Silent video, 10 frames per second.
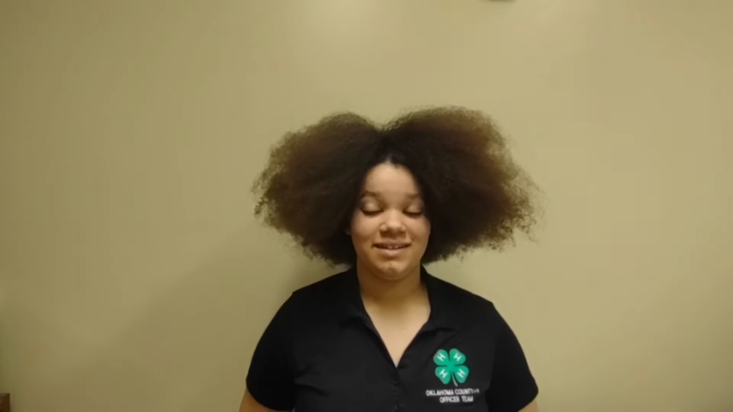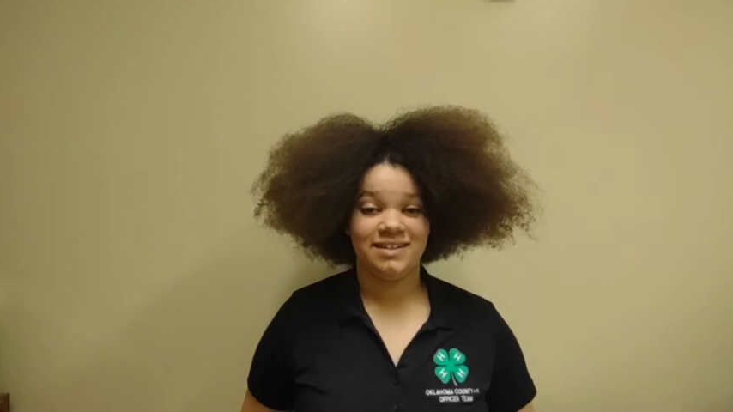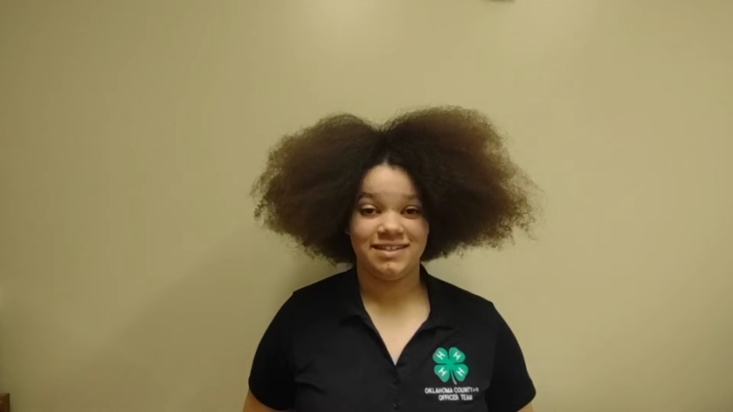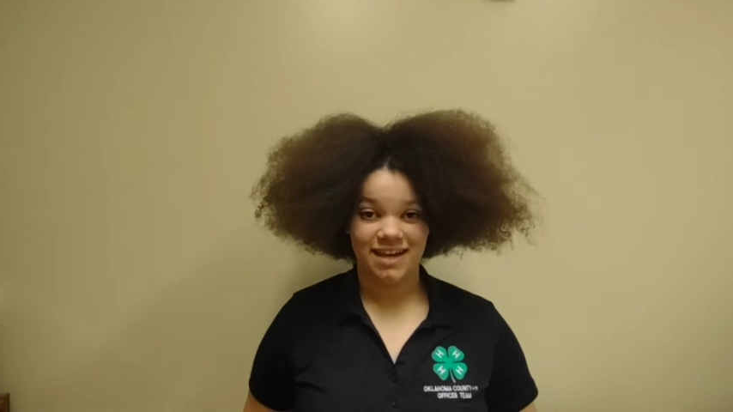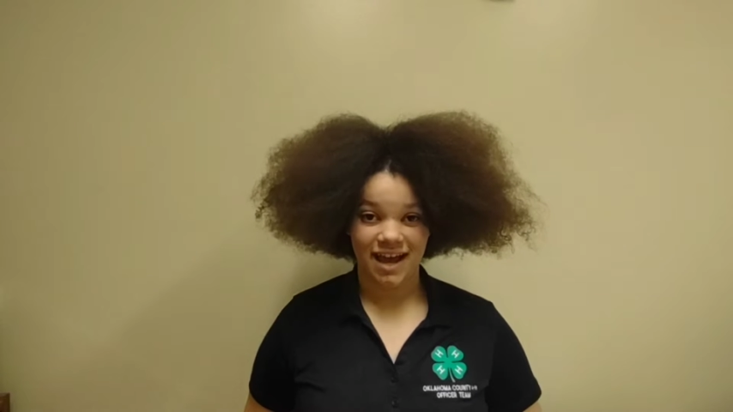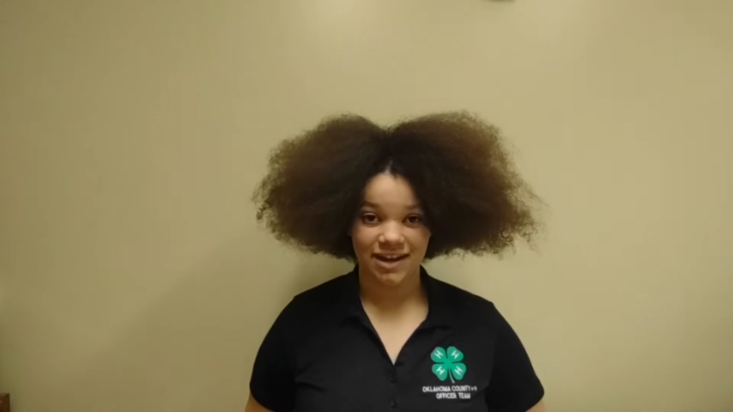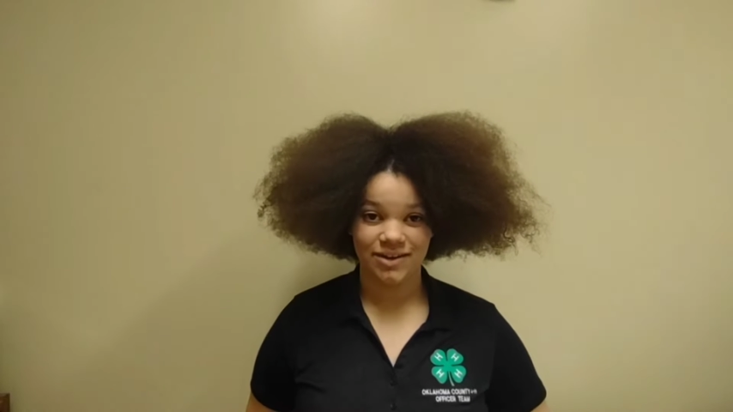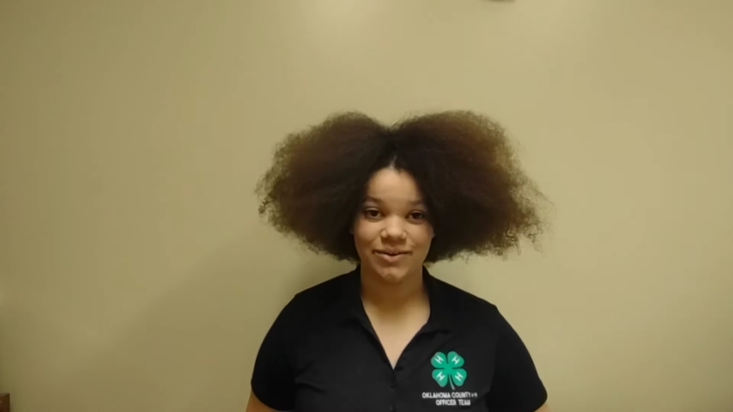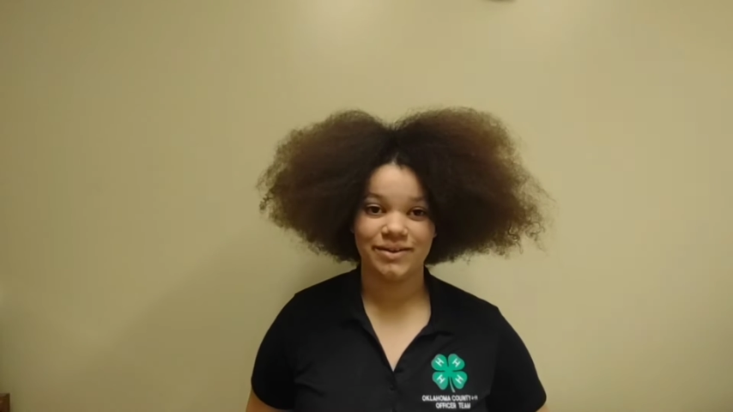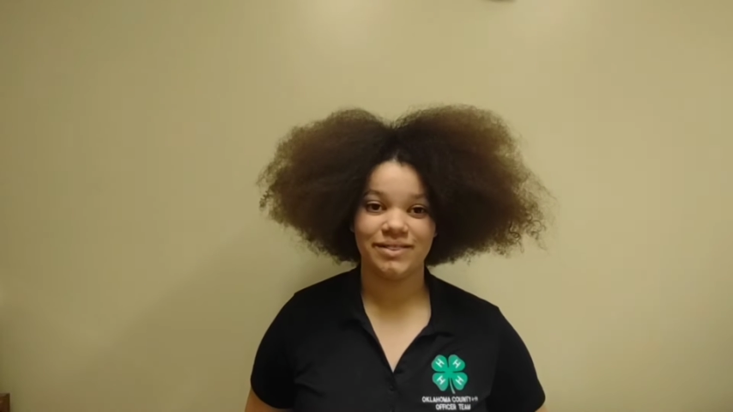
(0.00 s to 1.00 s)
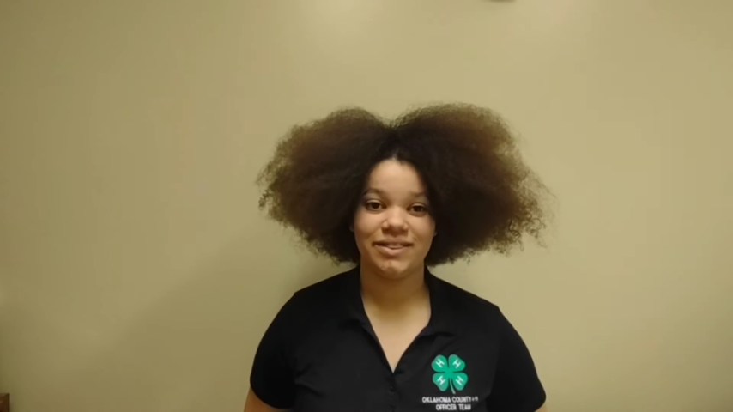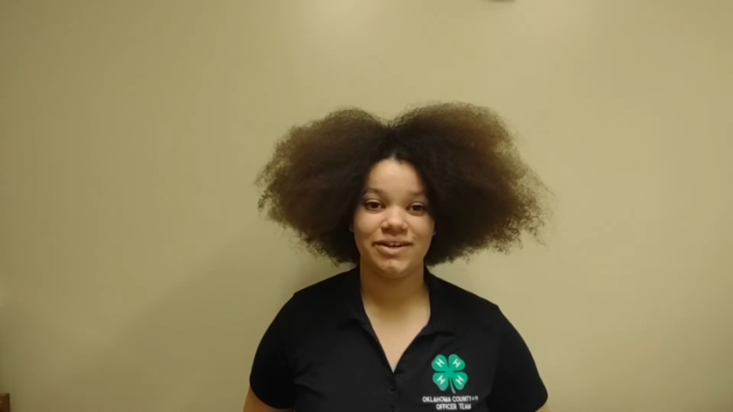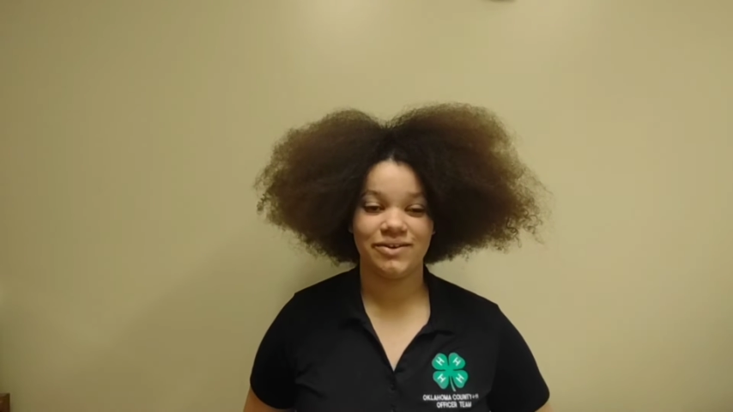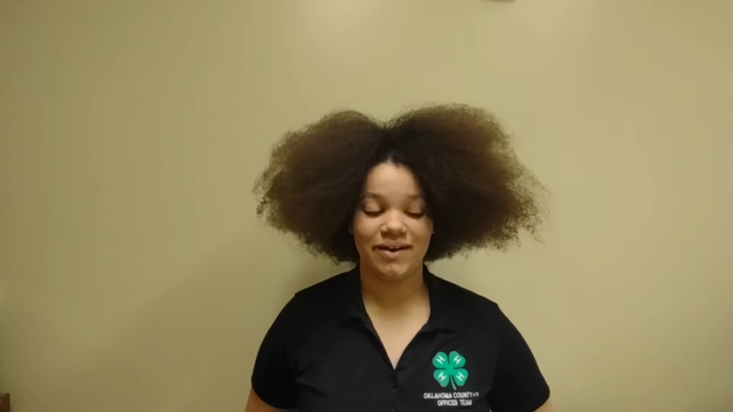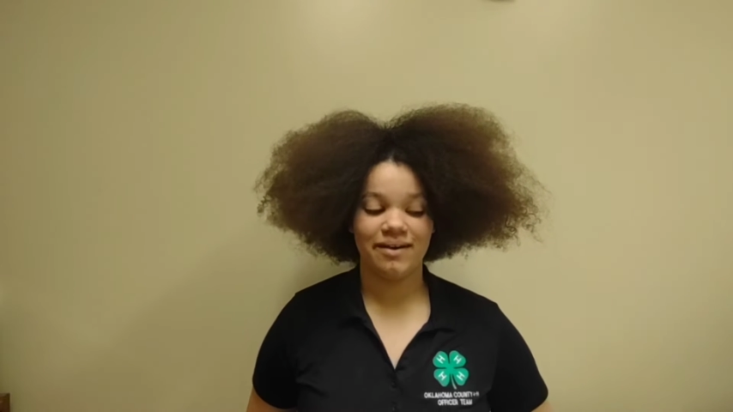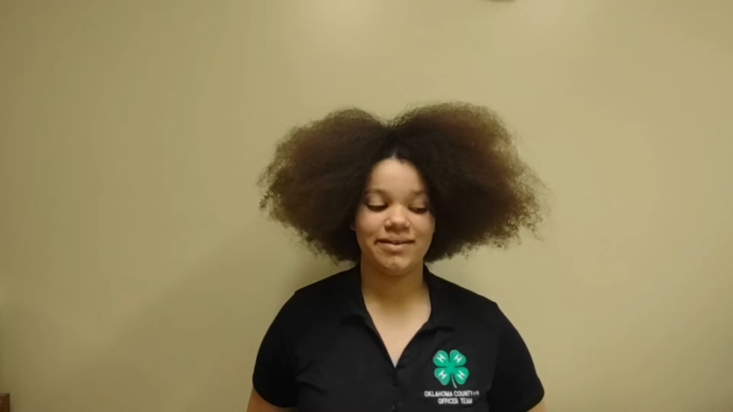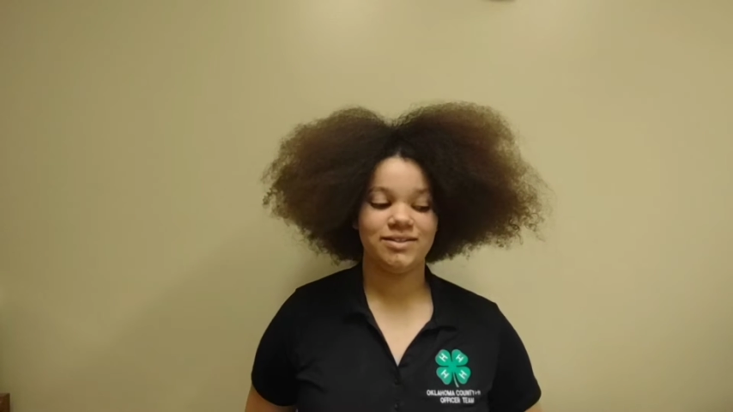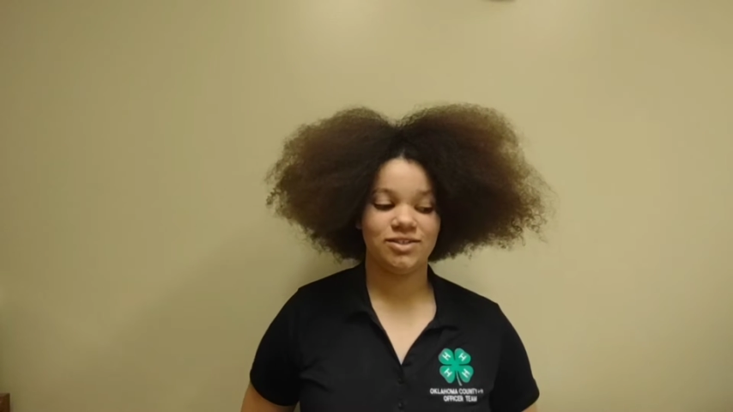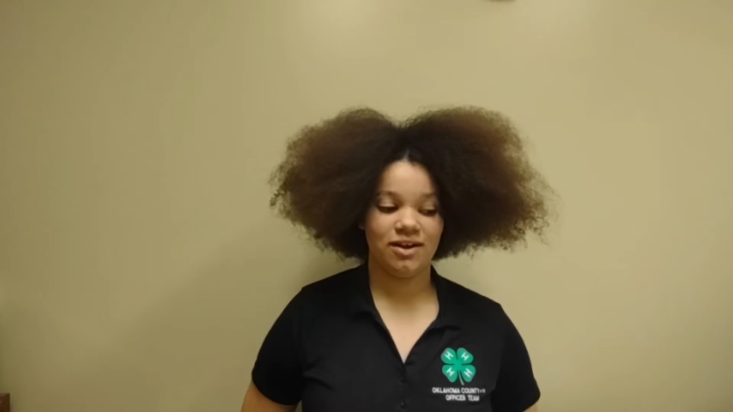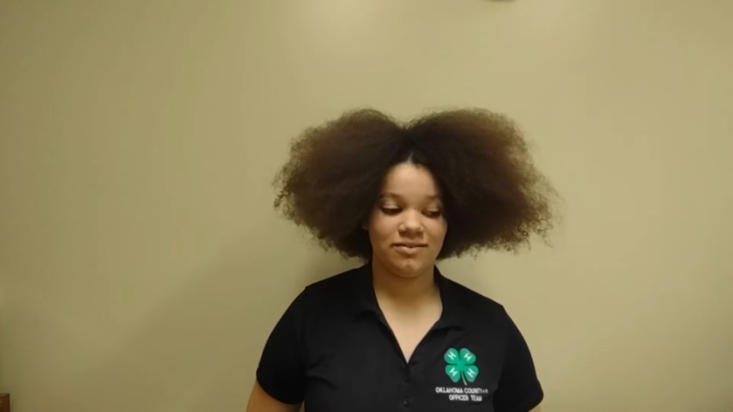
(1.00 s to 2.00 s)
entire literary
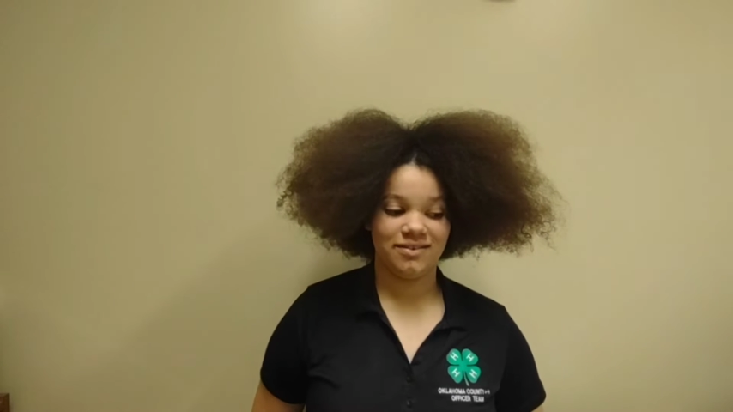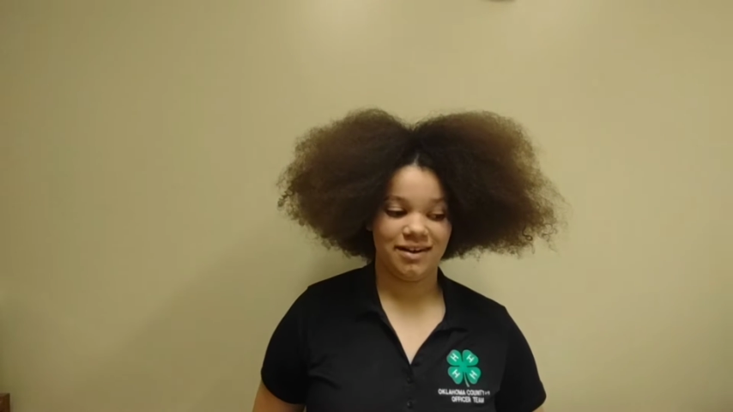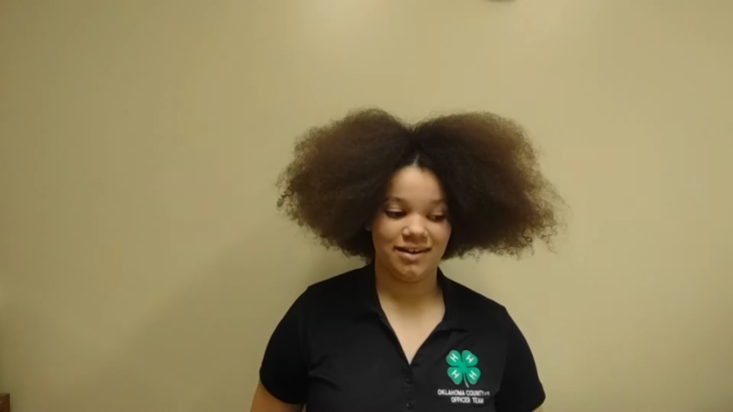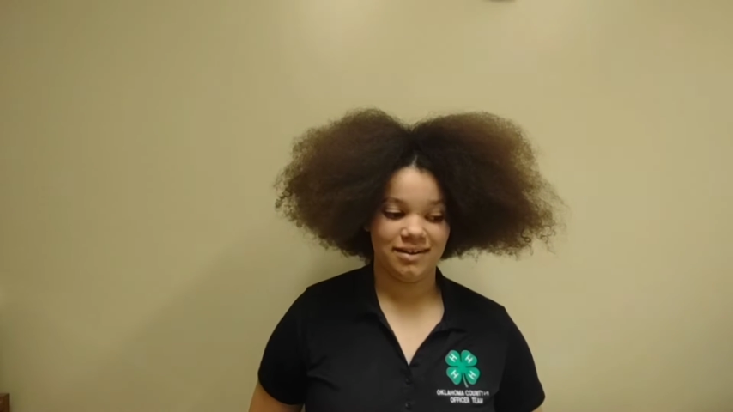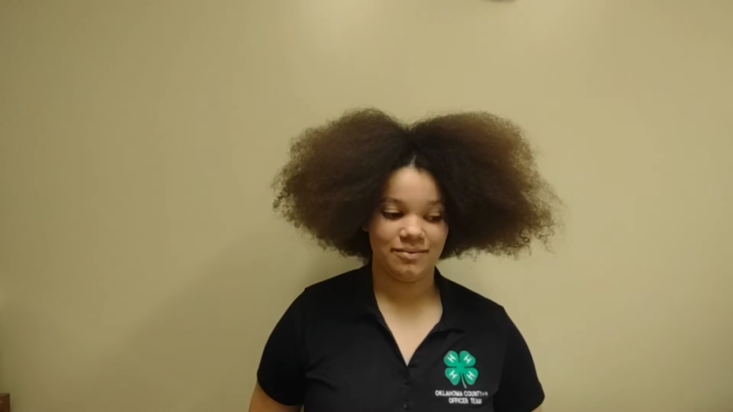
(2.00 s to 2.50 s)
genre